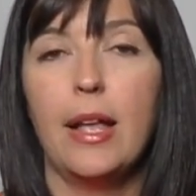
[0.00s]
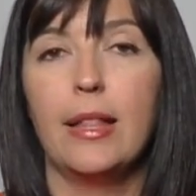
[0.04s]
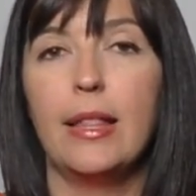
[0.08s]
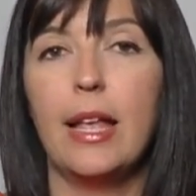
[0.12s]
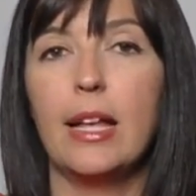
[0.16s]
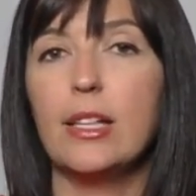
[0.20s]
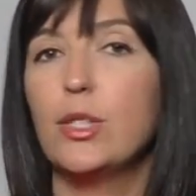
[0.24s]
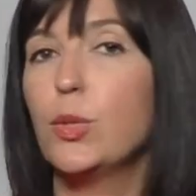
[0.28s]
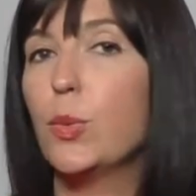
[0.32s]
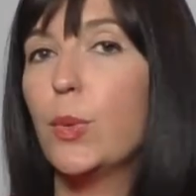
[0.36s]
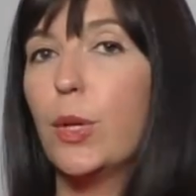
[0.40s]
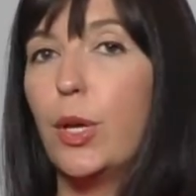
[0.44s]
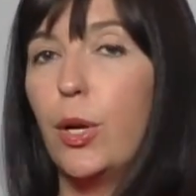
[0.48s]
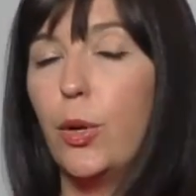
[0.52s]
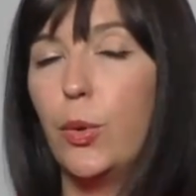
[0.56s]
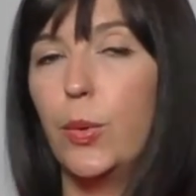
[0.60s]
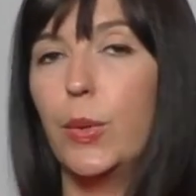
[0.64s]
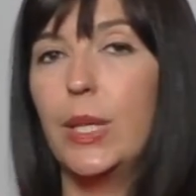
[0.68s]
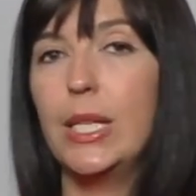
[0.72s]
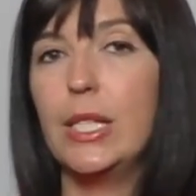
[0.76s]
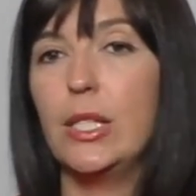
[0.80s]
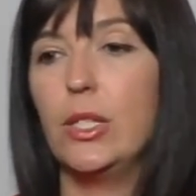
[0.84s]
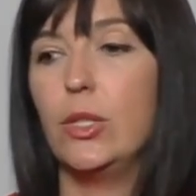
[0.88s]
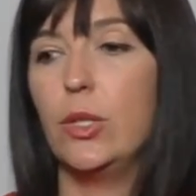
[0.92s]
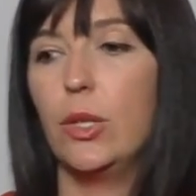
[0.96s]
That's what I
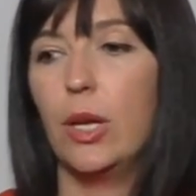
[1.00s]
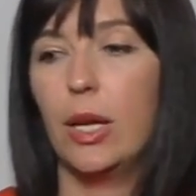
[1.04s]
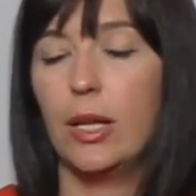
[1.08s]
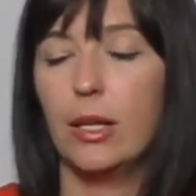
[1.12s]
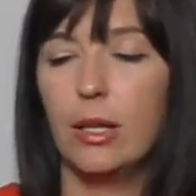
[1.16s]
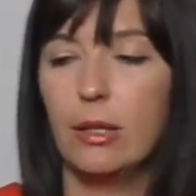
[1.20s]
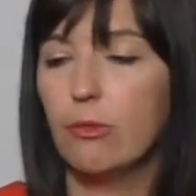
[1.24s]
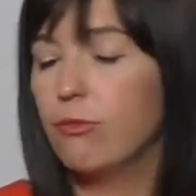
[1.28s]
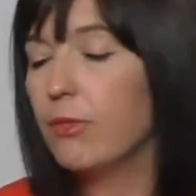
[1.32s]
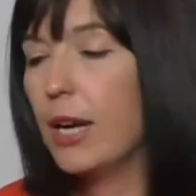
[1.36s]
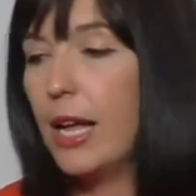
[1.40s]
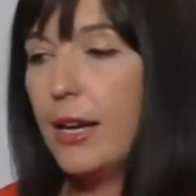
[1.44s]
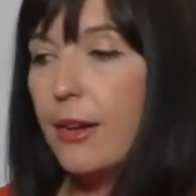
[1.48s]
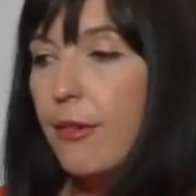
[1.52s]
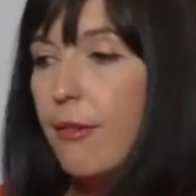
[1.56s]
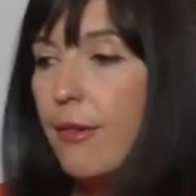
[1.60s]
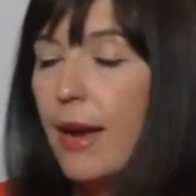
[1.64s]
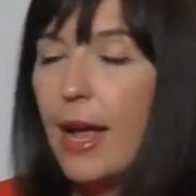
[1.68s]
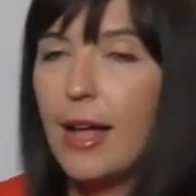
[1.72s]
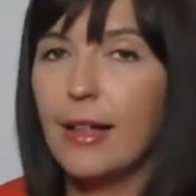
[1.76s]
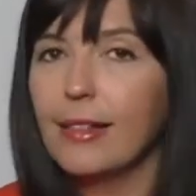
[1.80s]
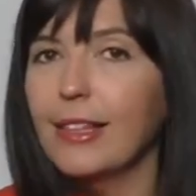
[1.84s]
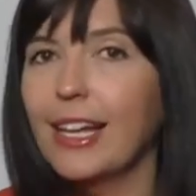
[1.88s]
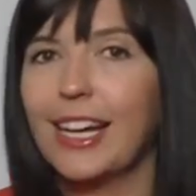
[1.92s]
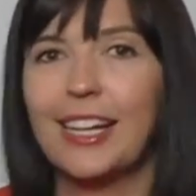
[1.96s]
always do. I run
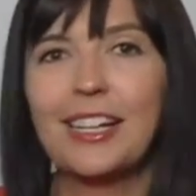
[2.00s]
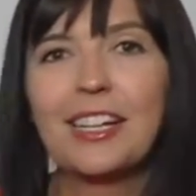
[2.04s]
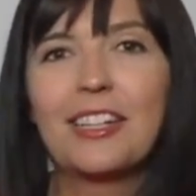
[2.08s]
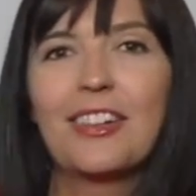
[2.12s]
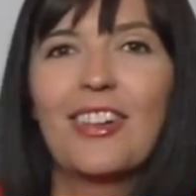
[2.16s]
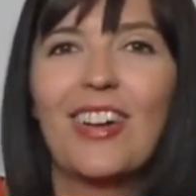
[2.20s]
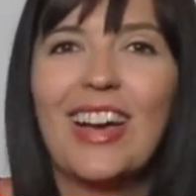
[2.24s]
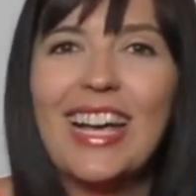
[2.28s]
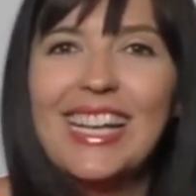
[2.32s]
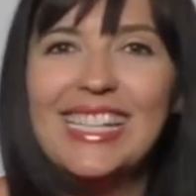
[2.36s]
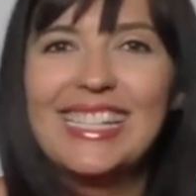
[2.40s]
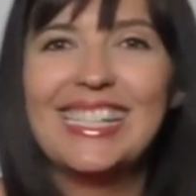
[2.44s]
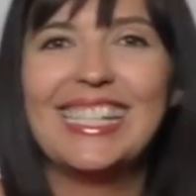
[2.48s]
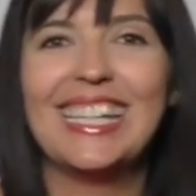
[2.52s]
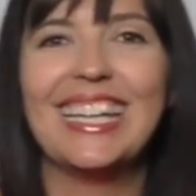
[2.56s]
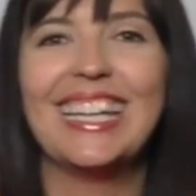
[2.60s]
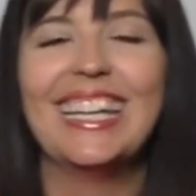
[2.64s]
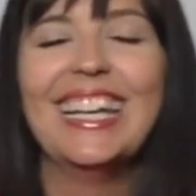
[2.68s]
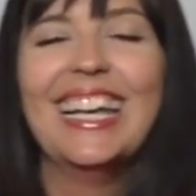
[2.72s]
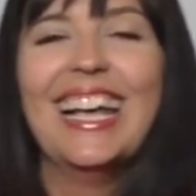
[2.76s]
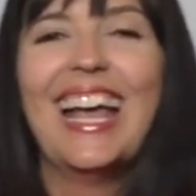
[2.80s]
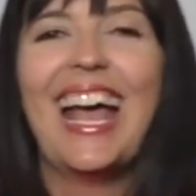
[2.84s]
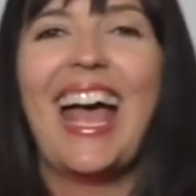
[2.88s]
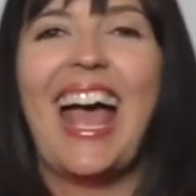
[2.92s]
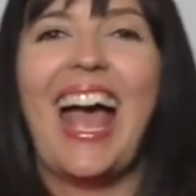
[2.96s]
around like
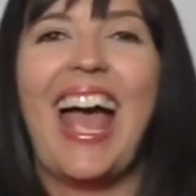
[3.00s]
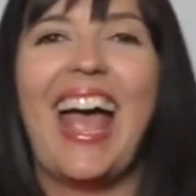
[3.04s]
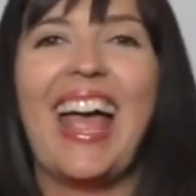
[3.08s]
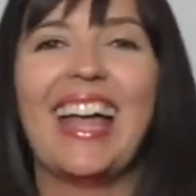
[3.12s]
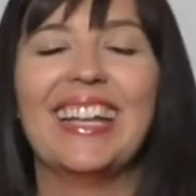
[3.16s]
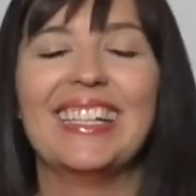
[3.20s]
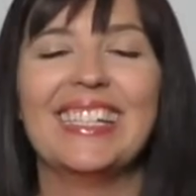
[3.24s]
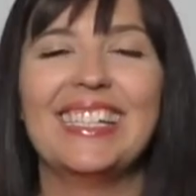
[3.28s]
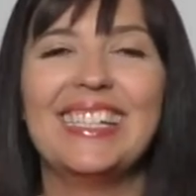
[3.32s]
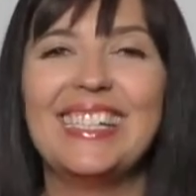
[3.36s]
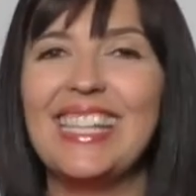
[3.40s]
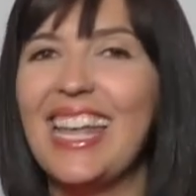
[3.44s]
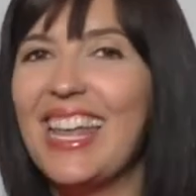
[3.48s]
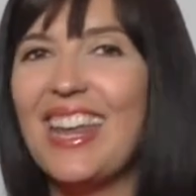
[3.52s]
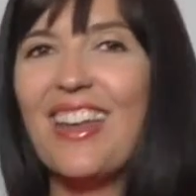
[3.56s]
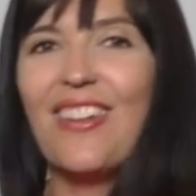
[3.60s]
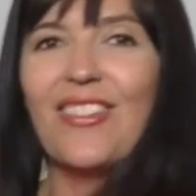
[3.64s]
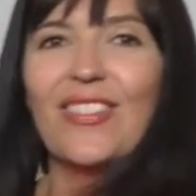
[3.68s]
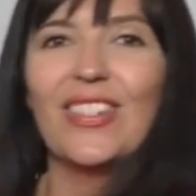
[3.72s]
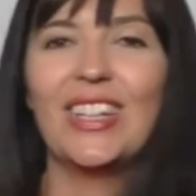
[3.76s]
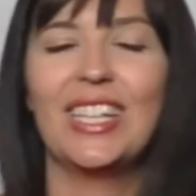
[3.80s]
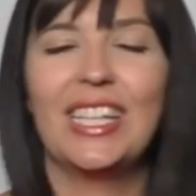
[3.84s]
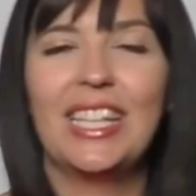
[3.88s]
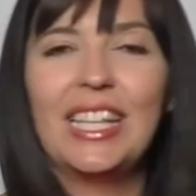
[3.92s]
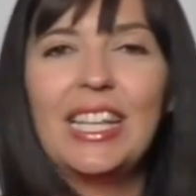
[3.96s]
crazy and set
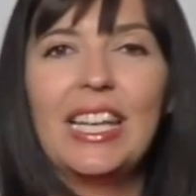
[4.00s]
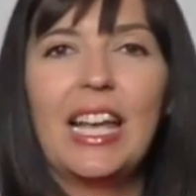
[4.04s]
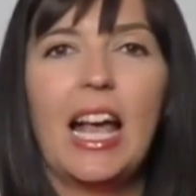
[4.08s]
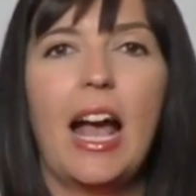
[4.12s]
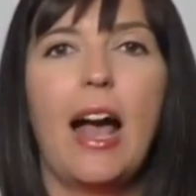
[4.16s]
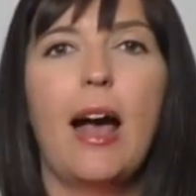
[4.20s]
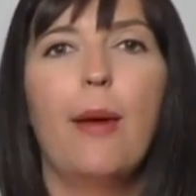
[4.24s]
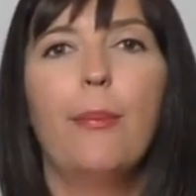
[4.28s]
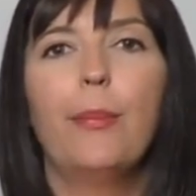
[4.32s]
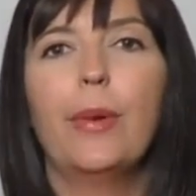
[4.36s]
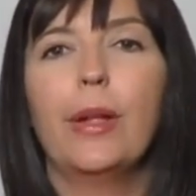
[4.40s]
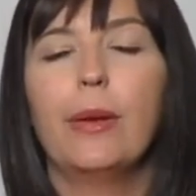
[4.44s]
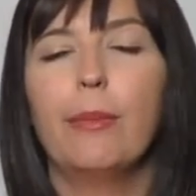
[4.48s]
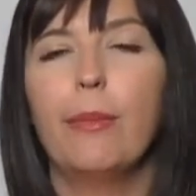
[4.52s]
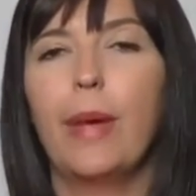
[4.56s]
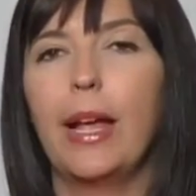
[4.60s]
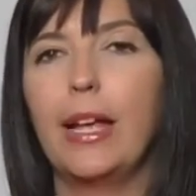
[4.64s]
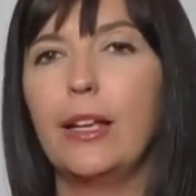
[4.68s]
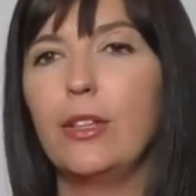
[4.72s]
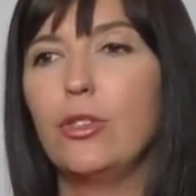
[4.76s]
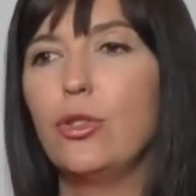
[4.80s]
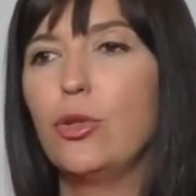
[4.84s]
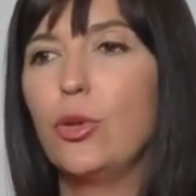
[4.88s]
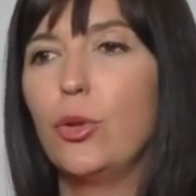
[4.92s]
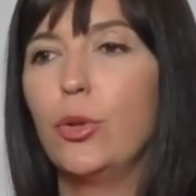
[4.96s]
everything up and
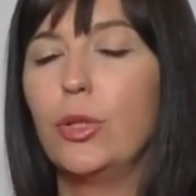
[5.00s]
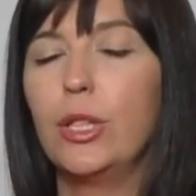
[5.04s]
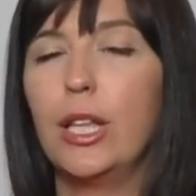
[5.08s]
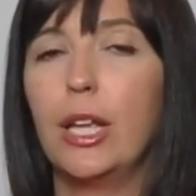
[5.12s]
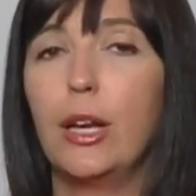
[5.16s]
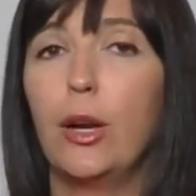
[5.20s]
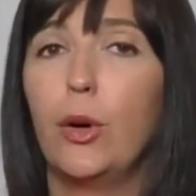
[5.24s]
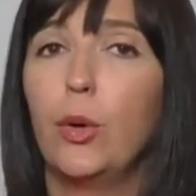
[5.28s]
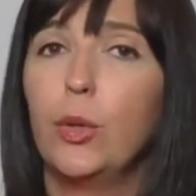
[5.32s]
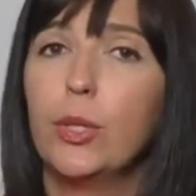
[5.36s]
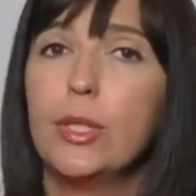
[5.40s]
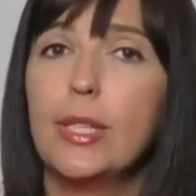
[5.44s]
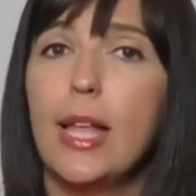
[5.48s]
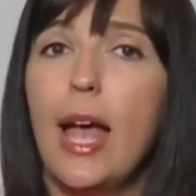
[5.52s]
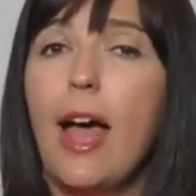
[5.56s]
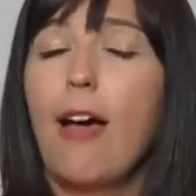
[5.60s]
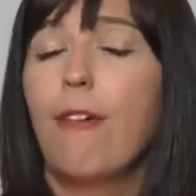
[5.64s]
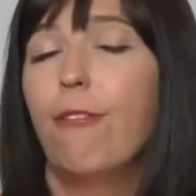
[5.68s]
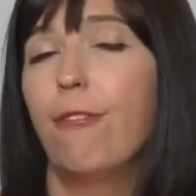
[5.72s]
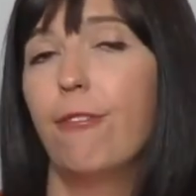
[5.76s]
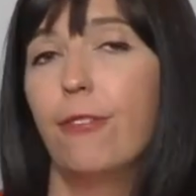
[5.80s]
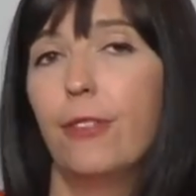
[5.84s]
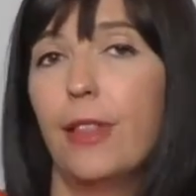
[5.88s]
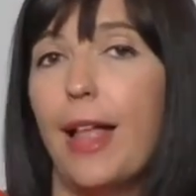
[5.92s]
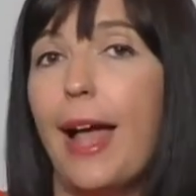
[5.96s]
make sure that I also
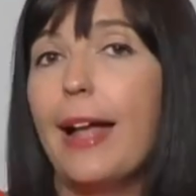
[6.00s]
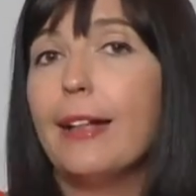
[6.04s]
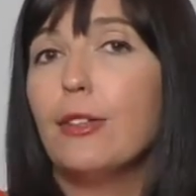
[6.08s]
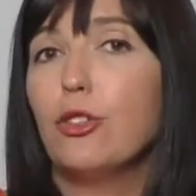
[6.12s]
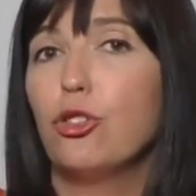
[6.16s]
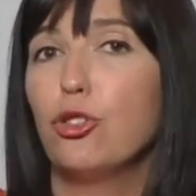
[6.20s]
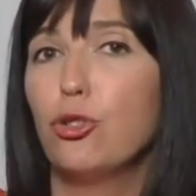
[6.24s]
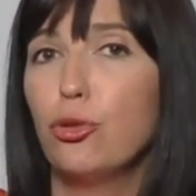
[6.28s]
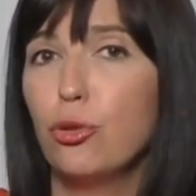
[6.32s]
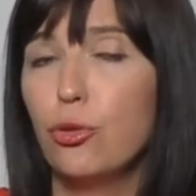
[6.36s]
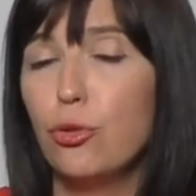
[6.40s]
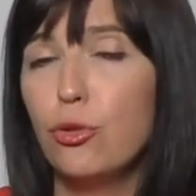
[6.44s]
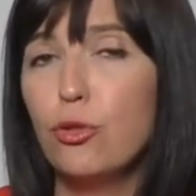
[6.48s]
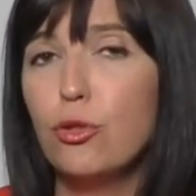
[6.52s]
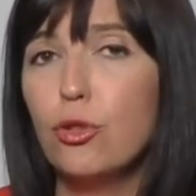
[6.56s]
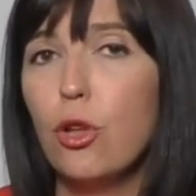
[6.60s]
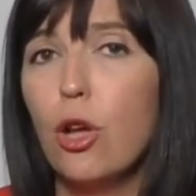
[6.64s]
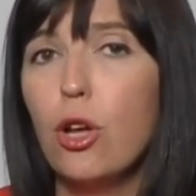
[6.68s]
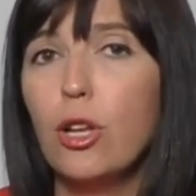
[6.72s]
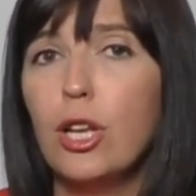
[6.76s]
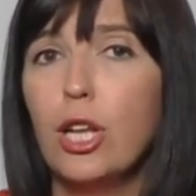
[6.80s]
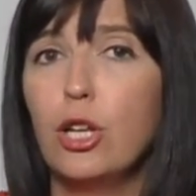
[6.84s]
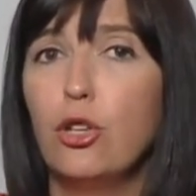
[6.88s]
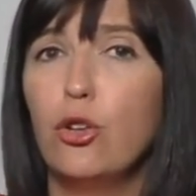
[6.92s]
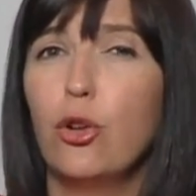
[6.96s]
have flat shoes
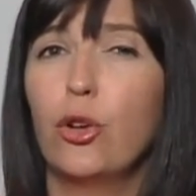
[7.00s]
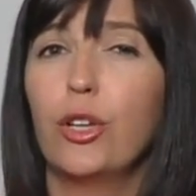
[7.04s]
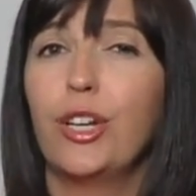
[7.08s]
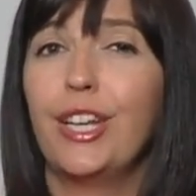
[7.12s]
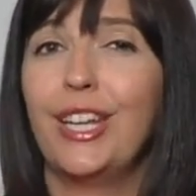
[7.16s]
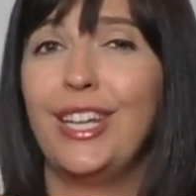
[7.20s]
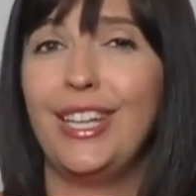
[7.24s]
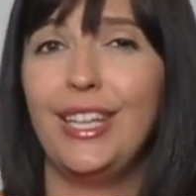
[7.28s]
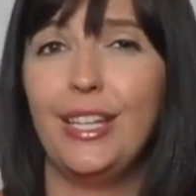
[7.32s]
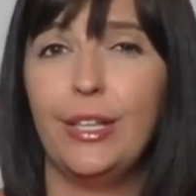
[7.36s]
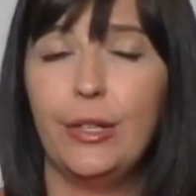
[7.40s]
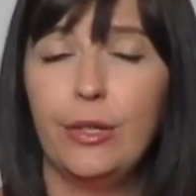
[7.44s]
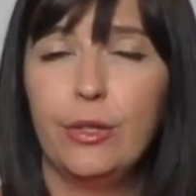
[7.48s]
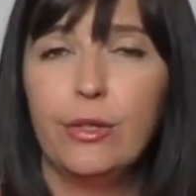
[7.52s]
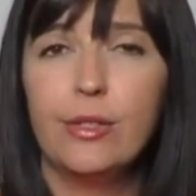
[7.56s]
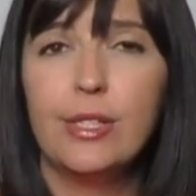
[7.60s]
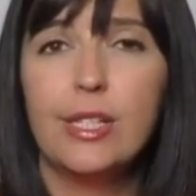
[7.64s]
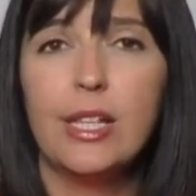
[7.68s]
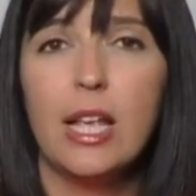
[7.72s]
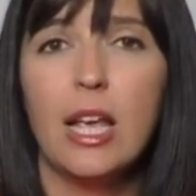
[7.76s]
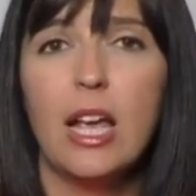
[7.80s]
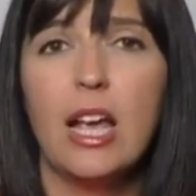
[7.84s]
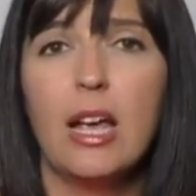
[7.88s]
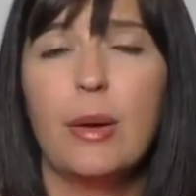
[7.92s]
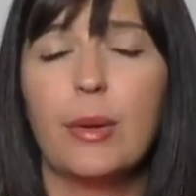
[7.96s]
on and not
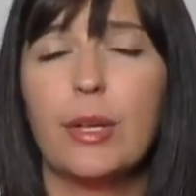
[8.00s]
heels,